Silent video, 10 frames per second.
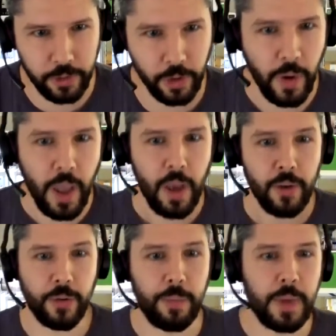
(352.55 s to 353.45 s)
So
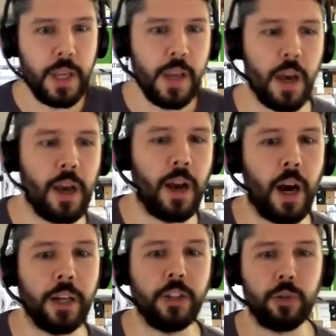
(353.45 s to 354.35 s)
for me,
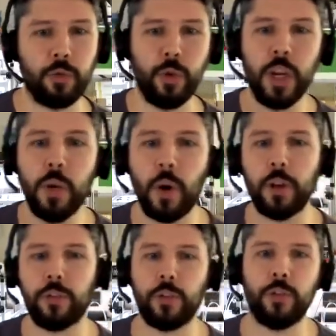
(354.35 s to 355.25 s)
I just really
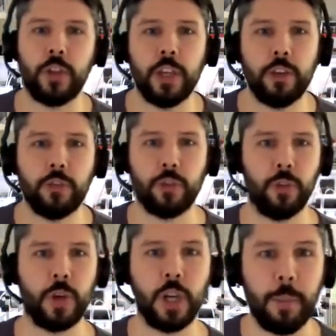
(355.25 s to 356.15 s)
wanted to take you
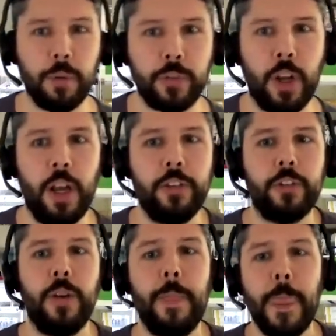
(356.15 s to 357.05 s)
through a couple of
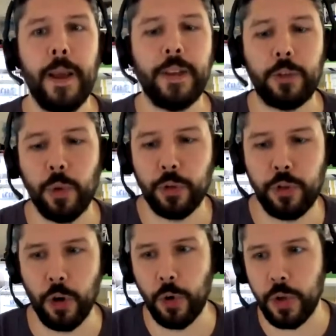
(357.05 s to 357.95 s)
slides that will
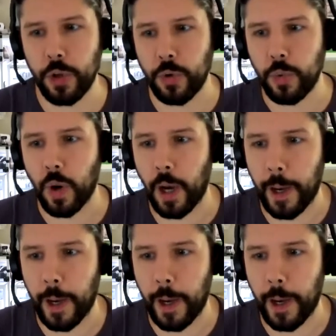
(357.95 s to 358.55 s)
show you